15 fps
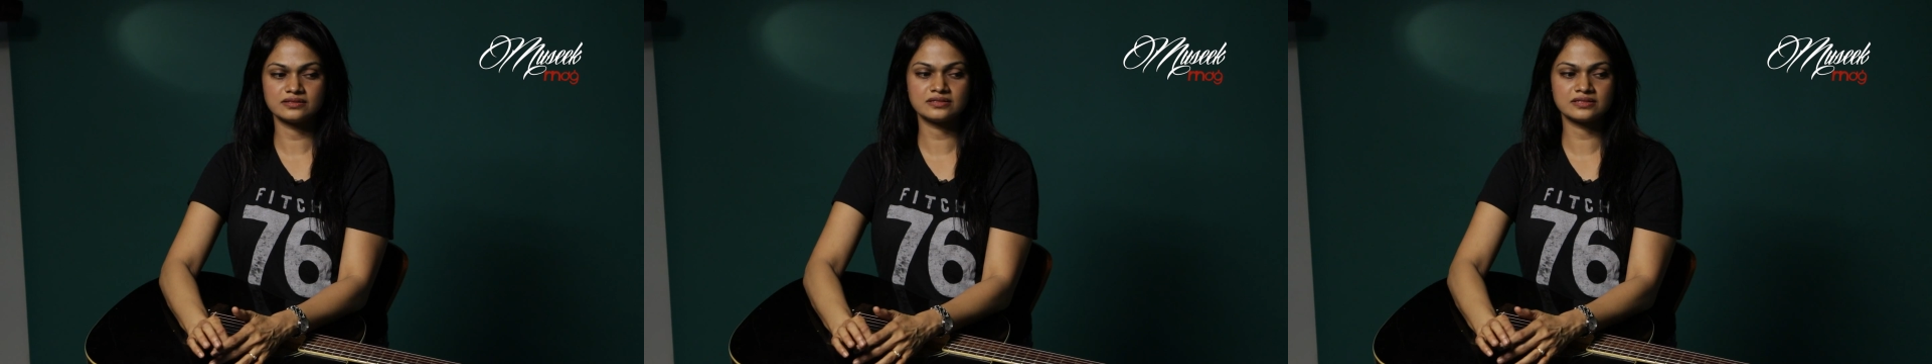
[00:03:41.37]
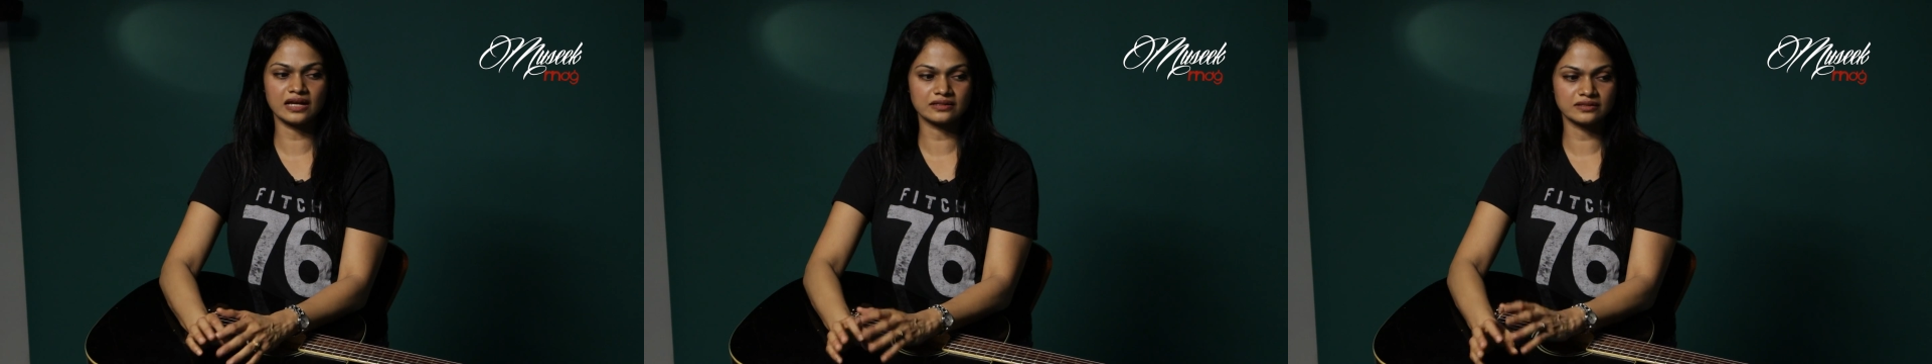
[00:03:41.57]

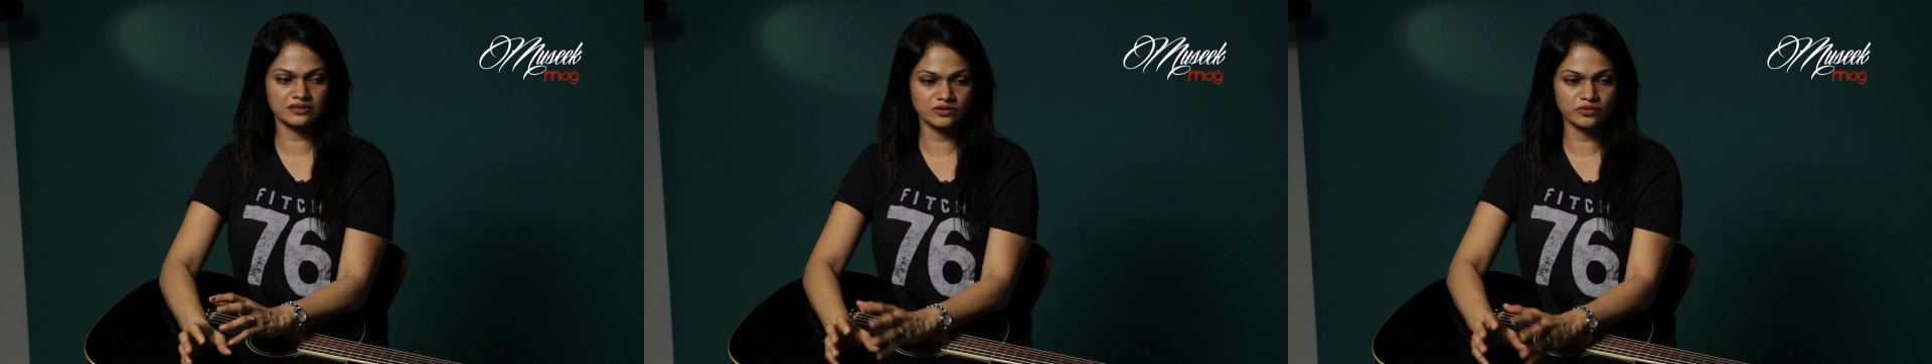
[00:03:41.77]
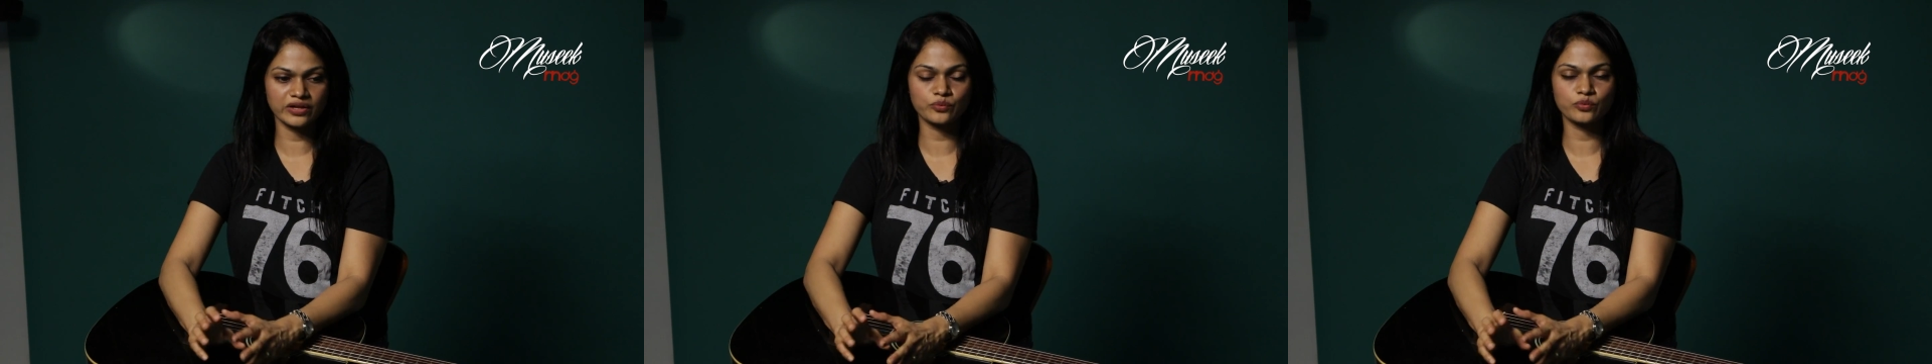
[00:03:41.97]
started
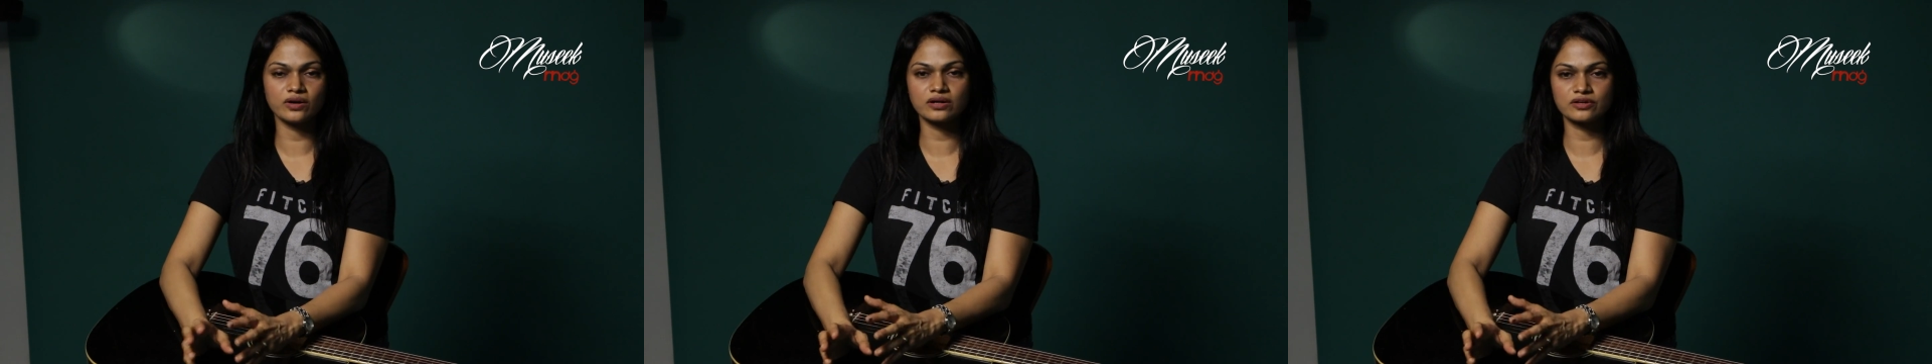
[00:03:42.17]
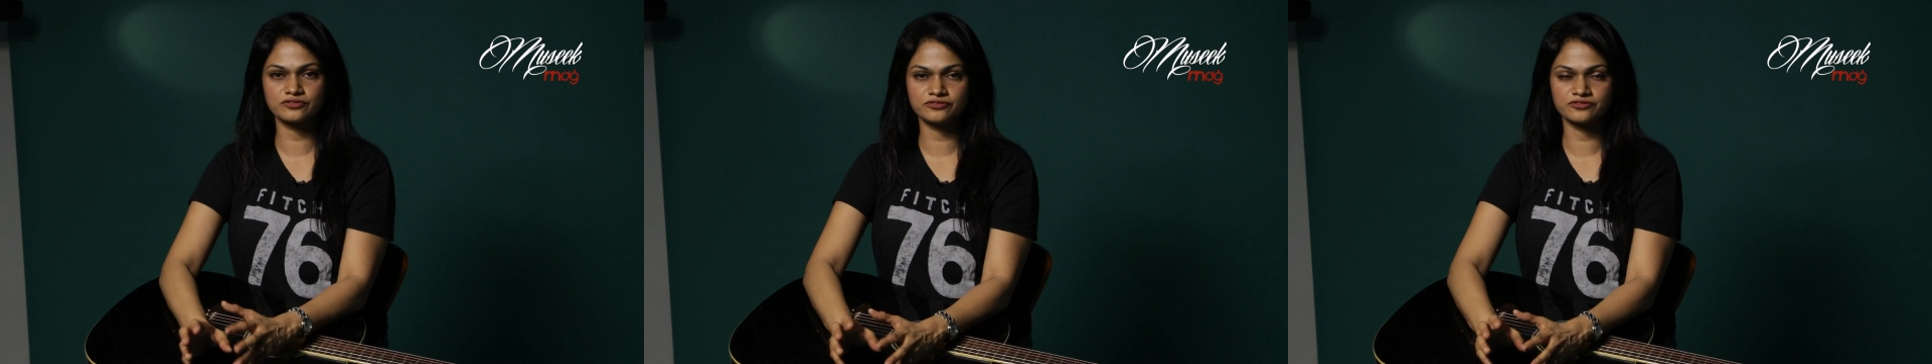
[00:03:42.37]
doing
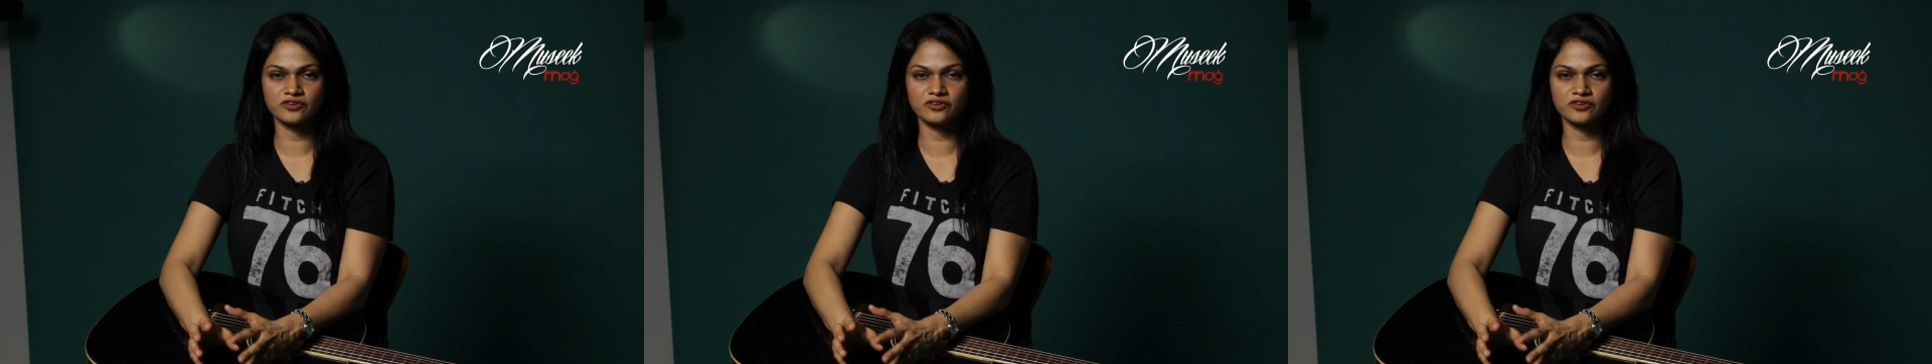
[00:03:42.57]
work